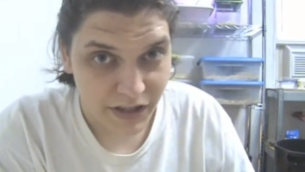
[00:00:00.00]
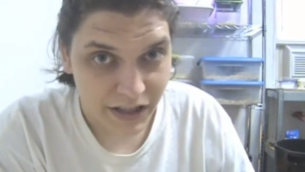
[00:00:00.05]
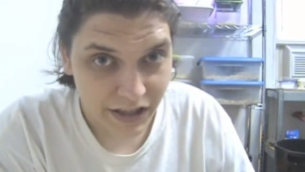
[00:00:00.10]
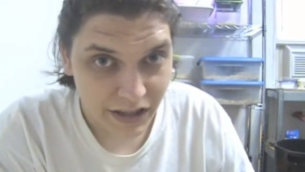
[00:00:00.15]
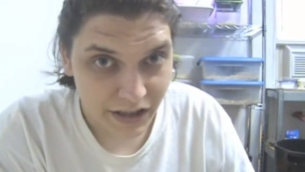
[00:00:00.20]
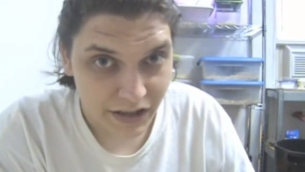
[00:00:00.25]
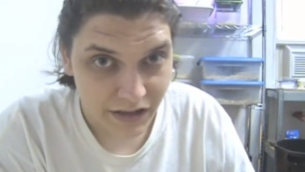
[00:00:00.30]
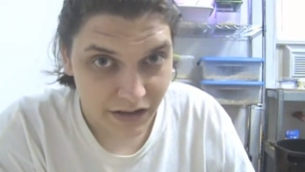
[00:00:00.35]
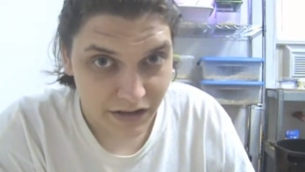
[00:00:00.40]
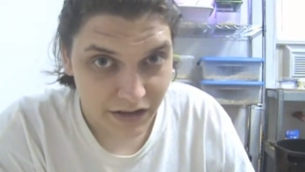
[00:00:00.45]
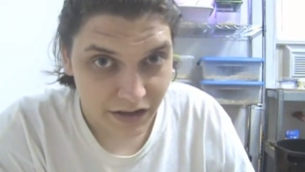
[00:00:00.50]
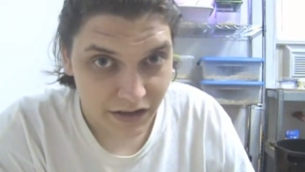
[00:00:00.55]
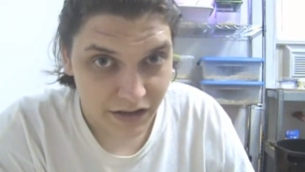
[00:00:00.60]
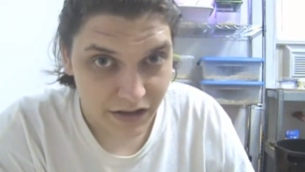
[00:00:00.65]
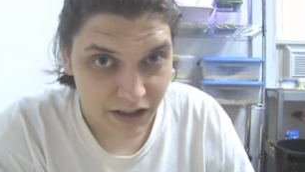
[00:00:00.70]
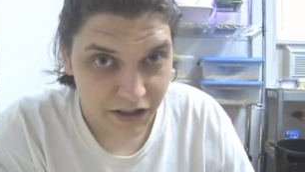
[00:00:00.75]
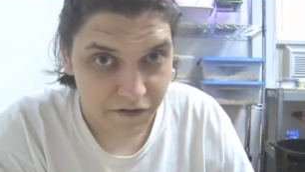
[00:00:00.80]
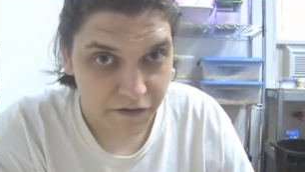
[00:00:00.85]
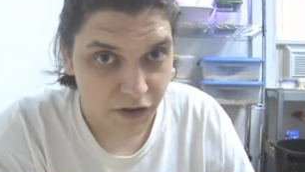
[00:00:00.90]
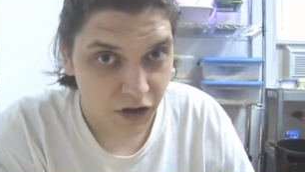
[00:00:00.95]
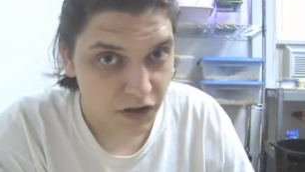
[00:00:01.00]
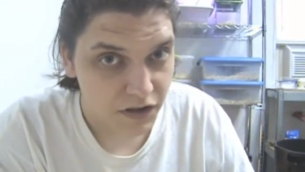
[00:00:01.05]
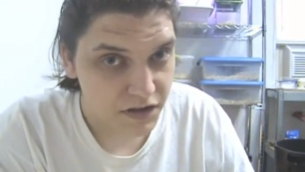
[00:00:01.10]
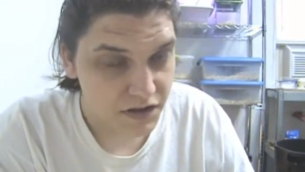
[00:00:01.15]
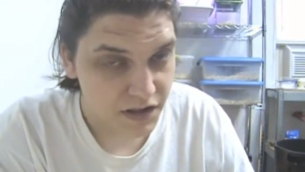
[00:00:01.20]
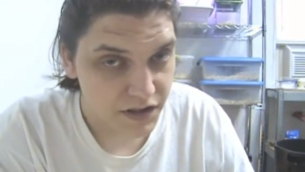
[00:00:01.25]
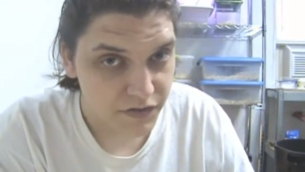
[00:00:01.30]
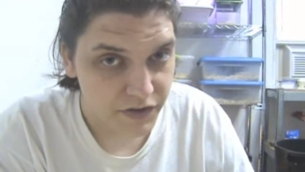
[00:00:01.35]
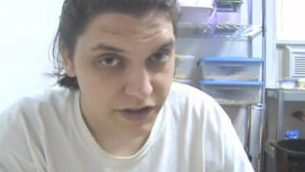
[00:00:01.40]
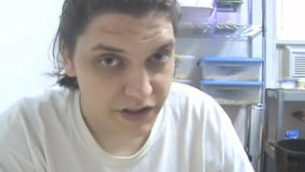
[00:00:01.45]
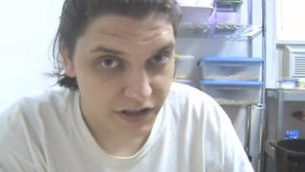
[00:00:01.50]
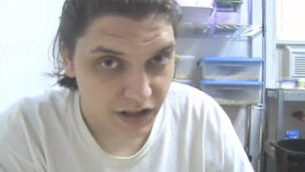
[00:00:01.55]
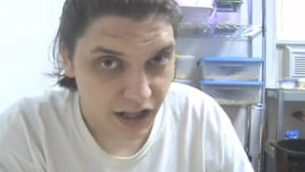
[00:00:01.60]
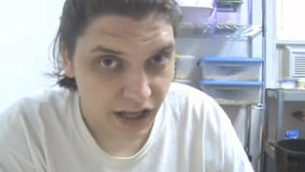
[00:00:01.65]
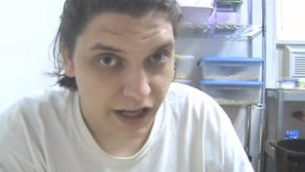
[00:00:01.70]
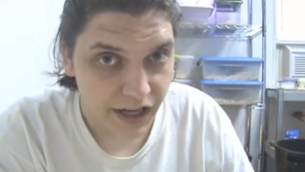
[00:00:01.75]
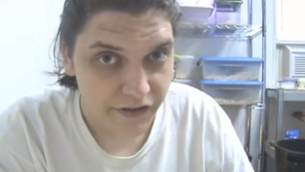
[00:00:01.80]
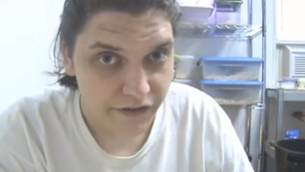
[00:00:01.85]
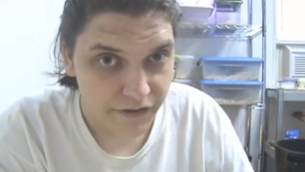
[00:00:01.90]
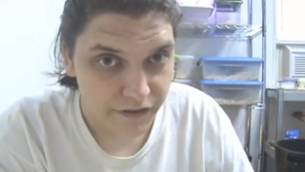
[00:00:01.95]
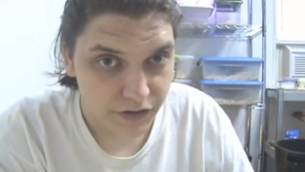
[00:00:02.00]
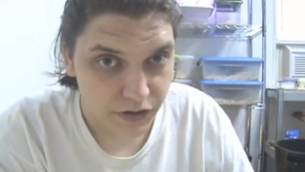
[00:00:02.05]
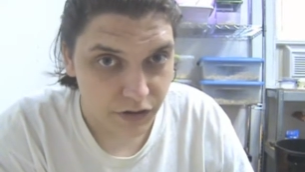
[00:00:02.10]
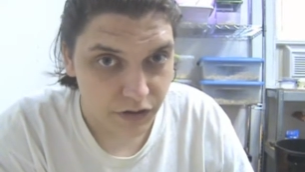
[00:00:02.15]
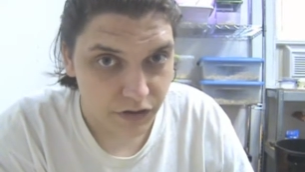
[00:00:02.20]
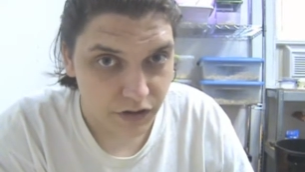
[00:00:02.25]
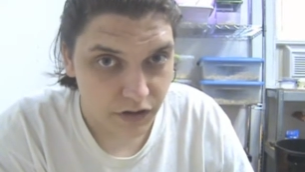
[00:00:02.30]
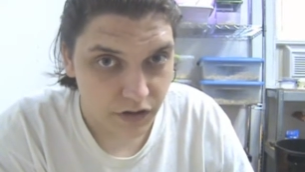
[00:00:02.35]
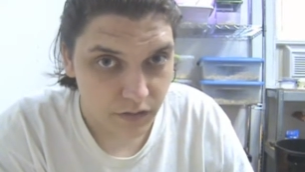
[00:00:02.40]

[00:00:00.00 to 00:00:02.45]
eat if they're if it's live food